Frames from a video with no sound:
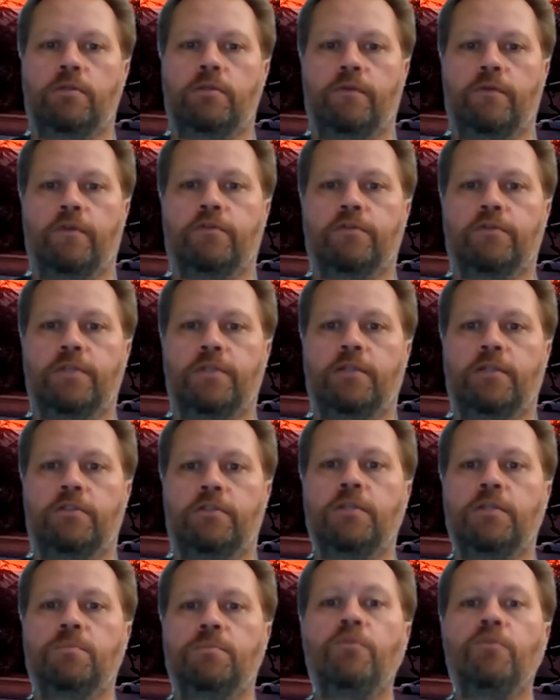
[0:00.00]
Go said,
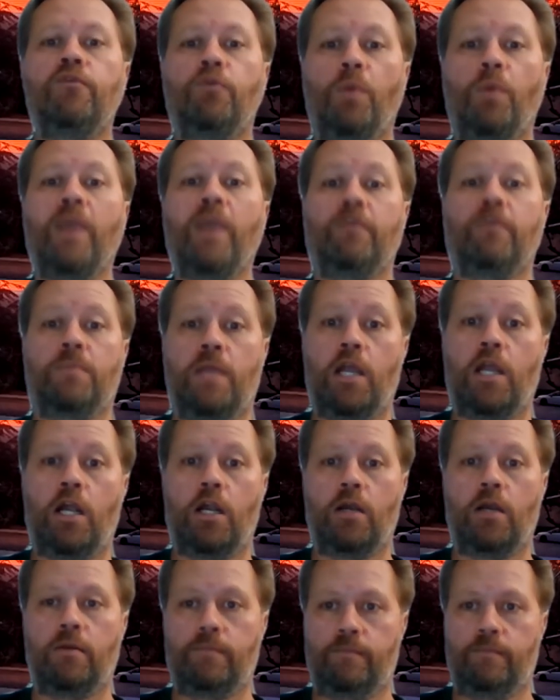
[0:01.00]
Jed, move away from
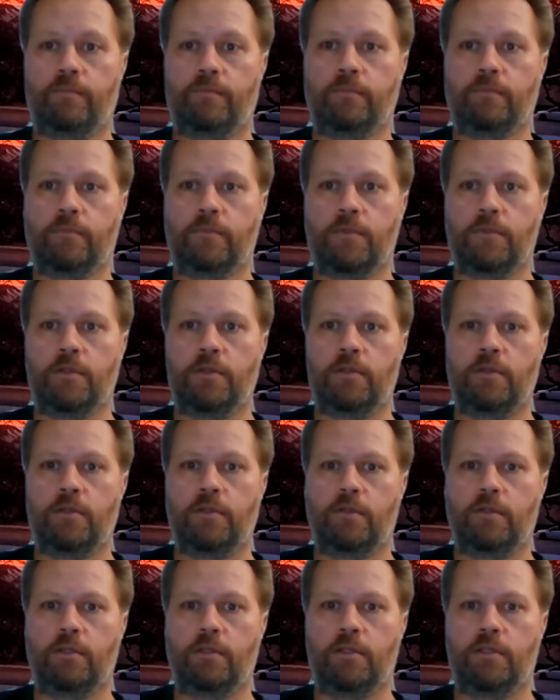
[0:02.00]
there.
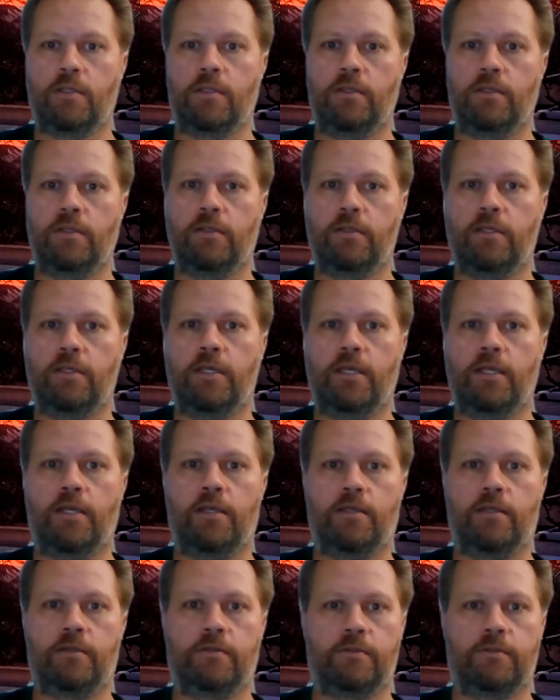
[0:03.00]

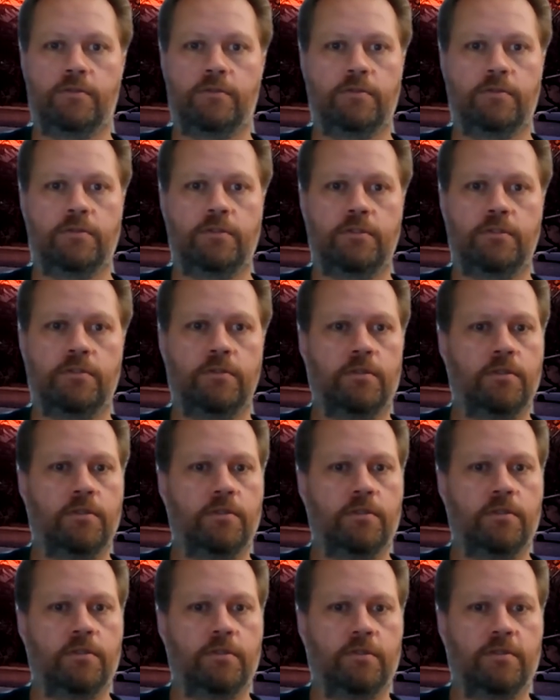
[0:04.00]
Yeah.
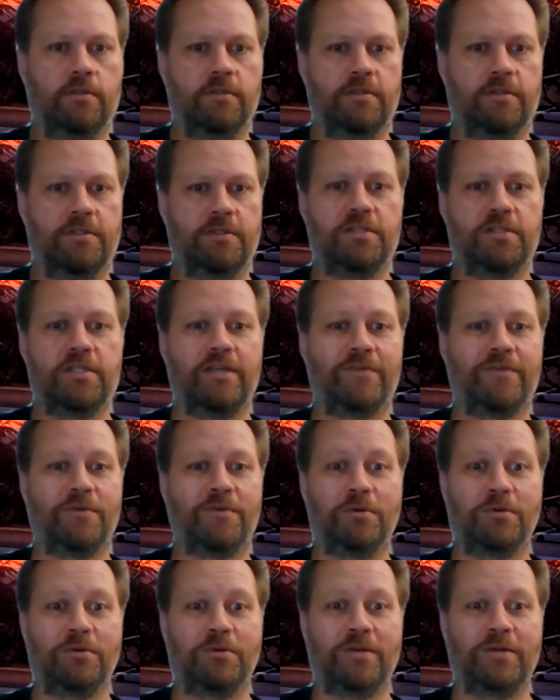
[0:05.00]
This is Jeff
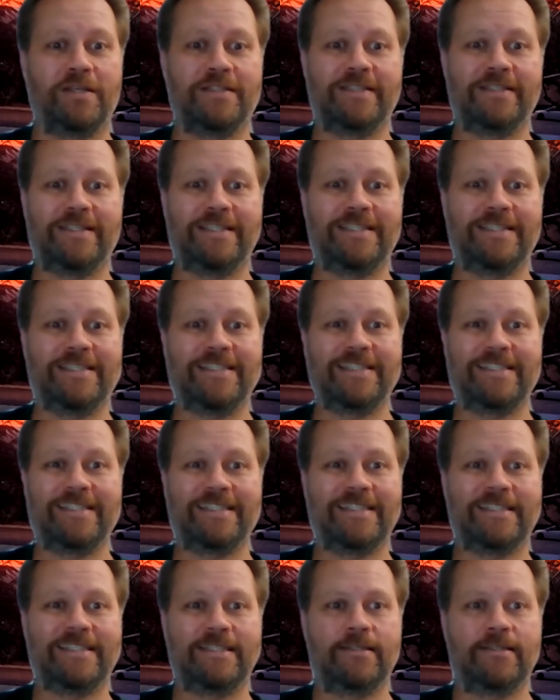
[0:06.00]
going crazy.
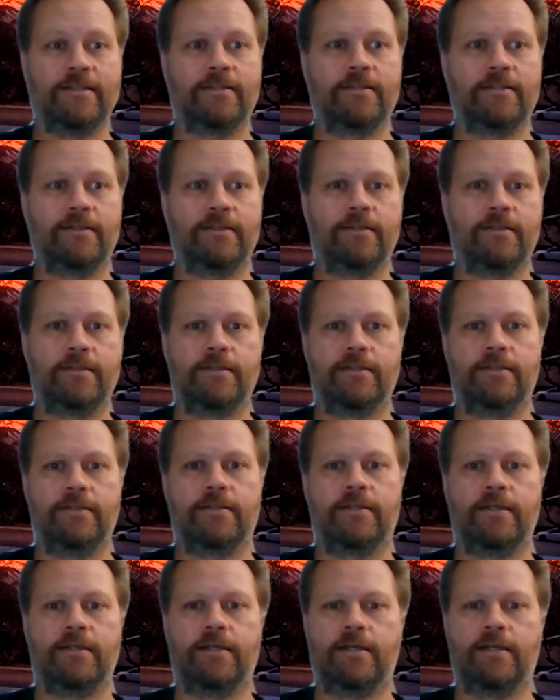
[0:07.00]

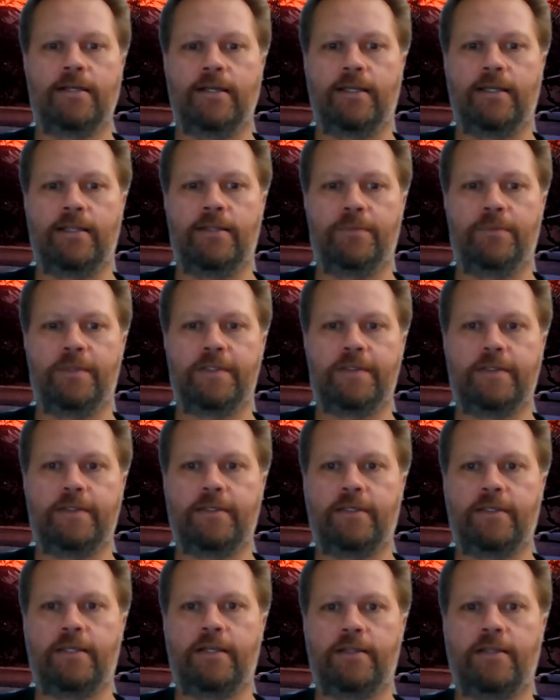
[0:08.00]
All right, let me
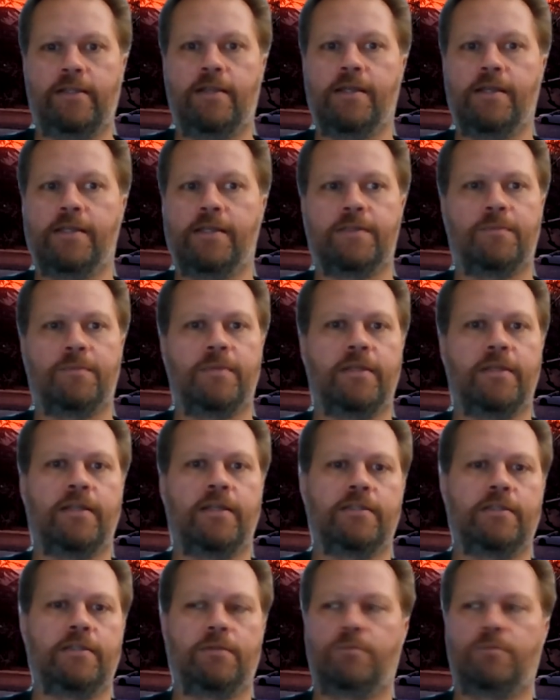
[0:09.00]
see. How long has it been? I
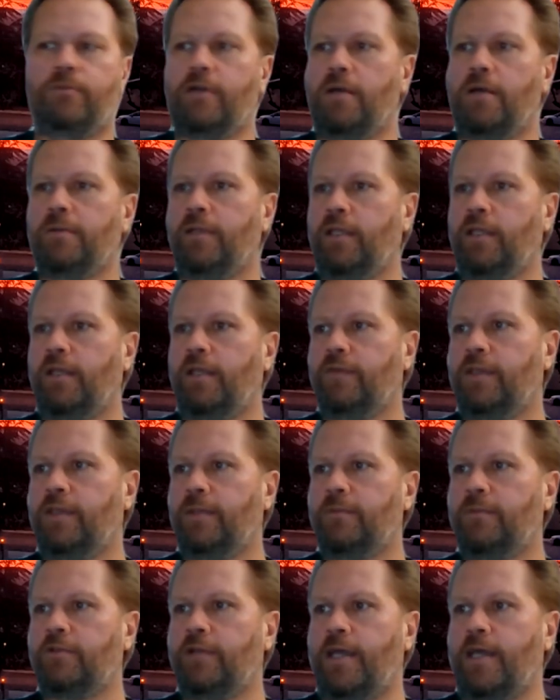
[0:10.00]
should probably have
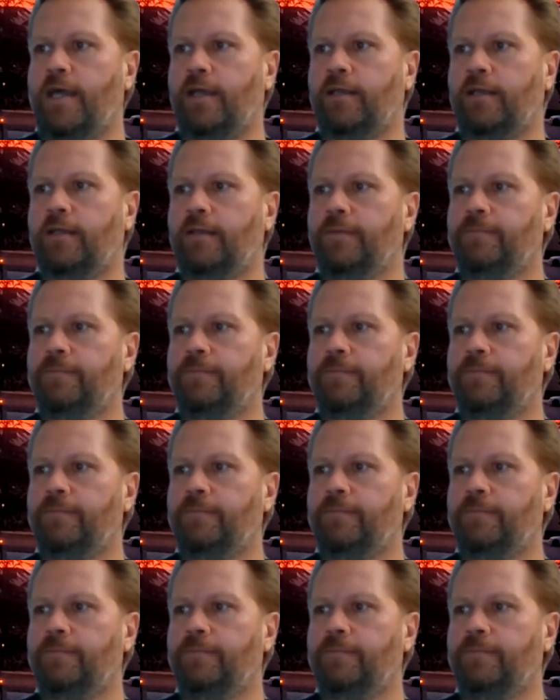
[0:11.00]
kept track.